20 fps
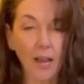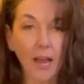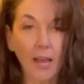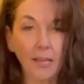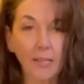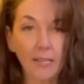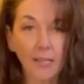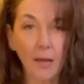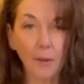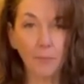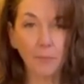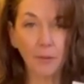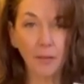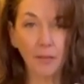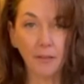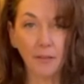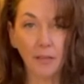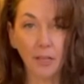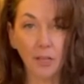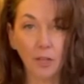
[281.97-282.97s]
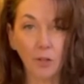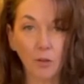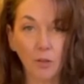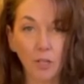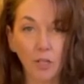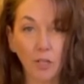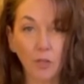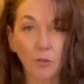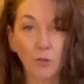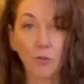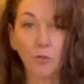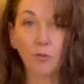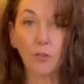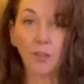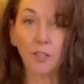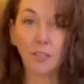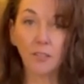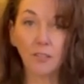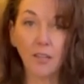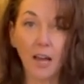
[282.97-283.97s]
a template that you can use for
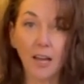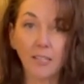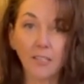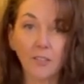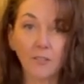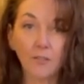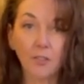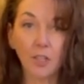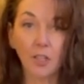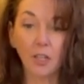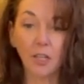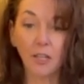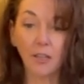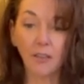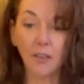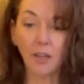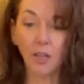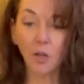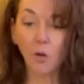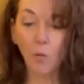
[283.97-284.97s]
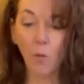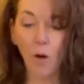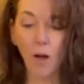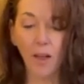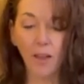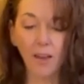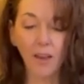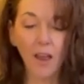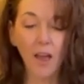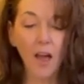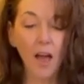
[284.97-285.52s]
the size of cookie that you want.